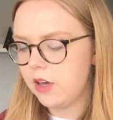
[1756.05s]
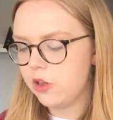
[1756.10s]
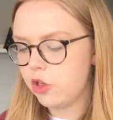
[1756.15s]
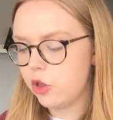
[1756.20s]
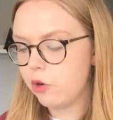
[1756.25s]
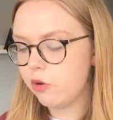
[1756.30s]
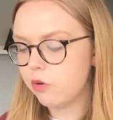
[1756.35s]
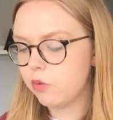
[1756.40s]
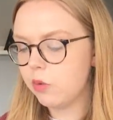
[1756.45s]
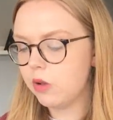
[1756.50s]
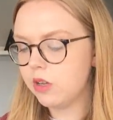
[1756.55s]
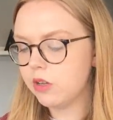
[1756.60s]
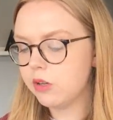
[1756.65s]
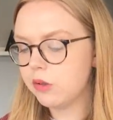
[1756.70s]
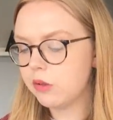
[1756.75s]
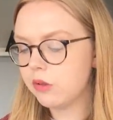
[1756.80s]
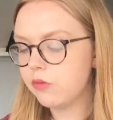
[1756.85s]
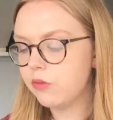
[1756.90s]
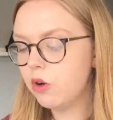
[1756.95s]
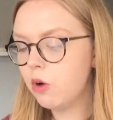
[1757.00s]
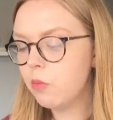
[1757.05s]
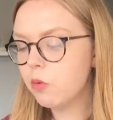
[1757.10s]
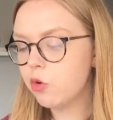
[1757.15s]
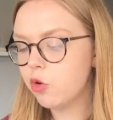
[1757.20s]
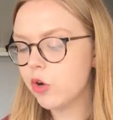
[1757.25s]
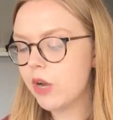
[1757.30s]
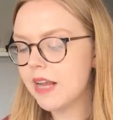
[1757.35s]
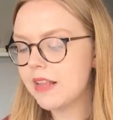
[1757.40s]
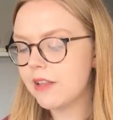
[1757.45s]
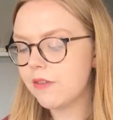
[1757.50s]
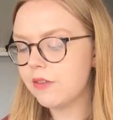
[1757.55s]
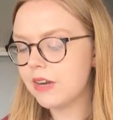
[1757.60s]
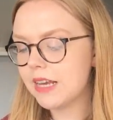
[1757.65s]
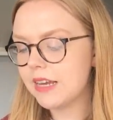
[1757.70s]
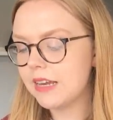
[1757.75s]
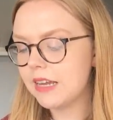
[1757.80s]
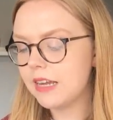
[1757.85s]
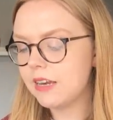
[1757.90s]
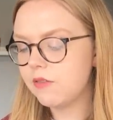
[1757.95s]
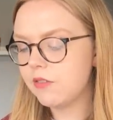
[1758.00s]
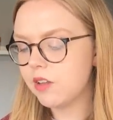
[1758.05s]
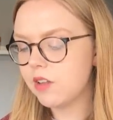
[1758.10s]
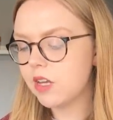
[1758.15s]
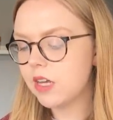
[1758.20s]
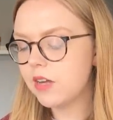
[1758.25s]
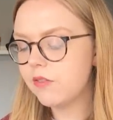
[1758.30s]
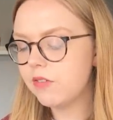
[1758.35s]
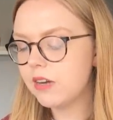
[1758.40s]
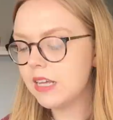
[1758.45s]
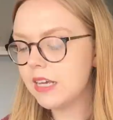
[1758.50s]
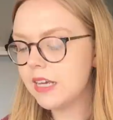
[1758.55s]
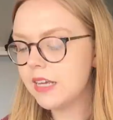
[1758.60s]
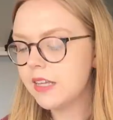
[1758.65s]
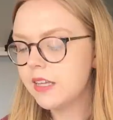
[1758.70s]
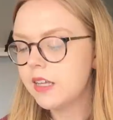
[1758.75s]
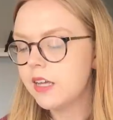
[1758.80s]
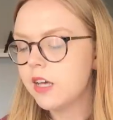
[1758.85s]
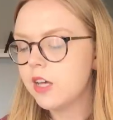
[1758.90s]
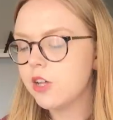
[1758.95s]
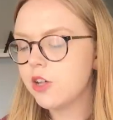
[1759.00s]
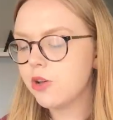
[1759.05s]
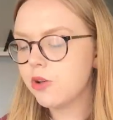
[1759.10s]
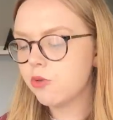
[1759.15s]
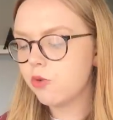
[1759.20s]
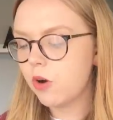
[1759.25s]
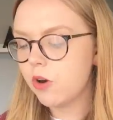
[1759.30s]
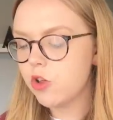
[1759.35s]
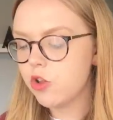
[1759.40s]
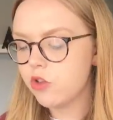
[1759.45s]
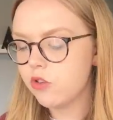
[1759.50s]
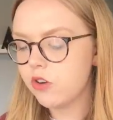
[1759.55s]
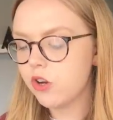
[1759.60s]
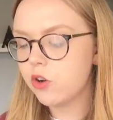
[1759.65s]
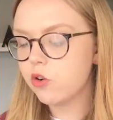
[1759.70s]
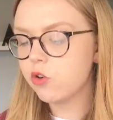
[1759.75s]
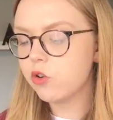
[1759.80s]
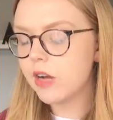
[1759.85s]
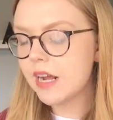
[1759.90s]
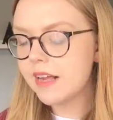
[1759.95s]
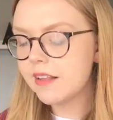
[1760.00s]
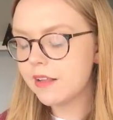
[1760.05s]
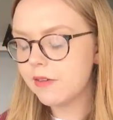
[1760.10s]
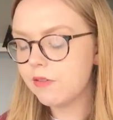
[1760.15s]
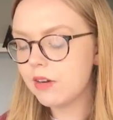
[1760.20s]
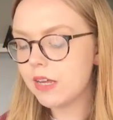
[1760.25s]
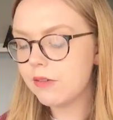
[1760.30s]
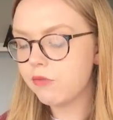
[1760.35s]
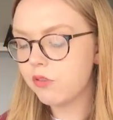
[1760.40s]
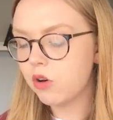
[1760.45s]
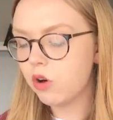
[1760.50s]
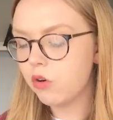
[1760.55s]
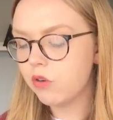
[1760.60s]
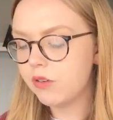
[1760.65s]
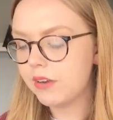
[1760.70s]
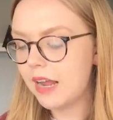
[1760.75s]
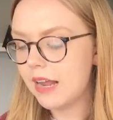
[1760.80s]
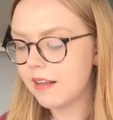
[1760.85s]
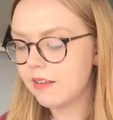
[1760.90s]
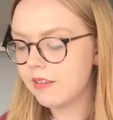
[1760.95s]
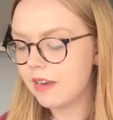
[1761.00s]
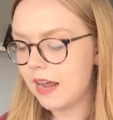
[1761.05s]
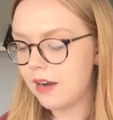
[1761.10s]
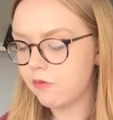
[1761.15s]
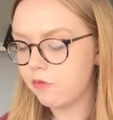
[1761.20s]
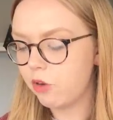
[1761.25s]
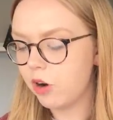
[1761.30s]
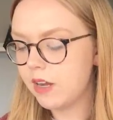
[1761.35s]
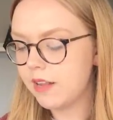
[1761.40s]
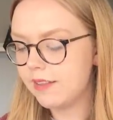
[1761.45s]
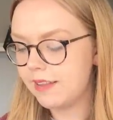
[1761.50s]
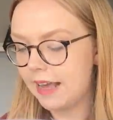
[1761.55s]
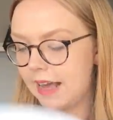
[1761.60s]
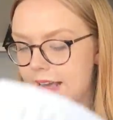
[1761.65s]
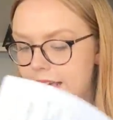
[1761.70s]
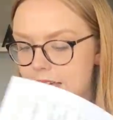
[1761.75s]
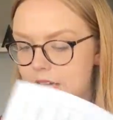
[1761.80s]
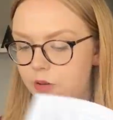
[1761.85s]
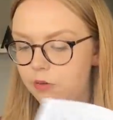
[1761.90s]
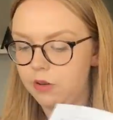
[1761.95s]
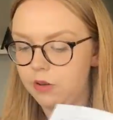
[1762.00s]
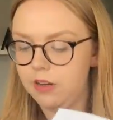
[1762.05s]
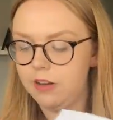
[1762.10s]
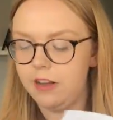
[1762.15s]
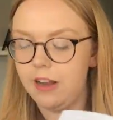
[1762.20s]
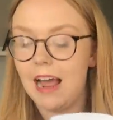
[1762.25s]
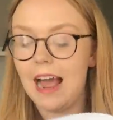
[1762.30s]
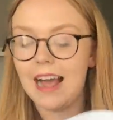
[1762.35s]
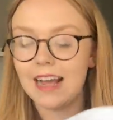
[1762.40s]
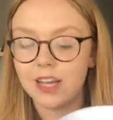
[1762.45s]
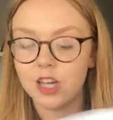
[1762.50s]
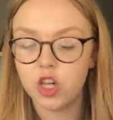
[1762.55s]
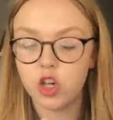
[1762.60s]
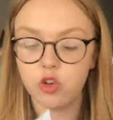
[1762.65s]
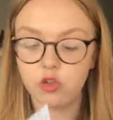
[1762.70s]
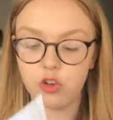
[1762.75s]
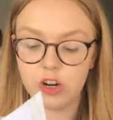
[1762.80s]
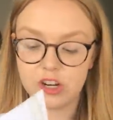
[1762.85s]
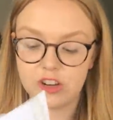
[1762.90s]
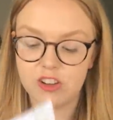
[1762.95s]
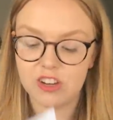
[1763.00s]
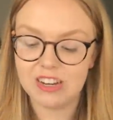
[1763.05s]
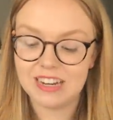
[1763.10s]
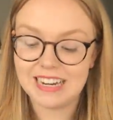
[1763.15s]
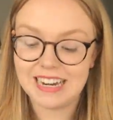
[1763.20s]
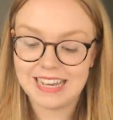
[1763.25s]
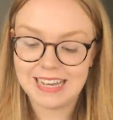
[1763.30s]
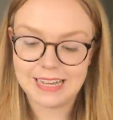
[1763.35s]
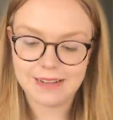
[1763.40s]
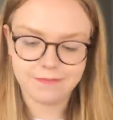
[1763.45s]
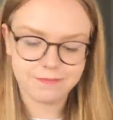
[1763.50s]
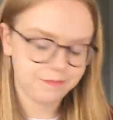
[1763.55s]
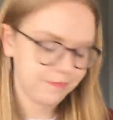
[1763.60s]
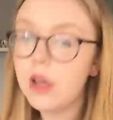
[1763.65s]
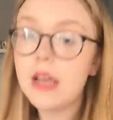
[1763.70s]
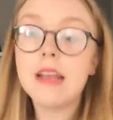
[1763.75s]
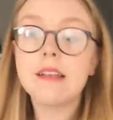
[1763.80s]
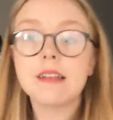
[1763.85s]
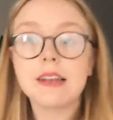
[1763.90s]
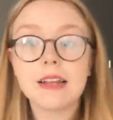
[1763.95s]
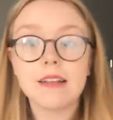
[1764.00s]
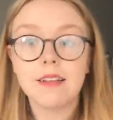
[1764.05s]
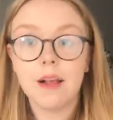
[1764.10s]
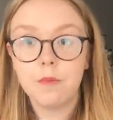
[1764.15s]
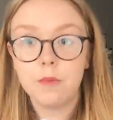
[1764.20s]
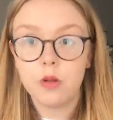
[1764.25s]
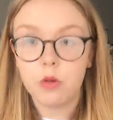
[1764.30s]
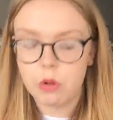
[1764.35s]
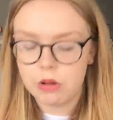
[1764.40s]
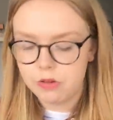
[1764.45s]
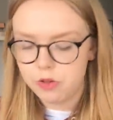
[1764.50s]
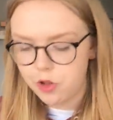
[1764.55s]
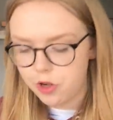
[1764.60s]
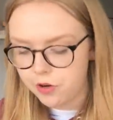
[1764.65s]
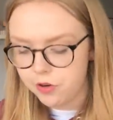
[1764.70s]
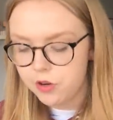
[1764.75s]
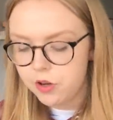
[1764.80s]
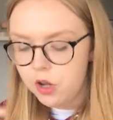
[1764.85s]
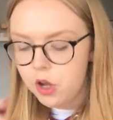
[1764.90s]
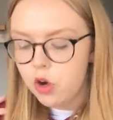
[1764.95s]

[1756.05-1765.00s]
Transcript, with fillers: students will use form creatively and innovatively, use register creatively for context, and write accurately. Here's an example question.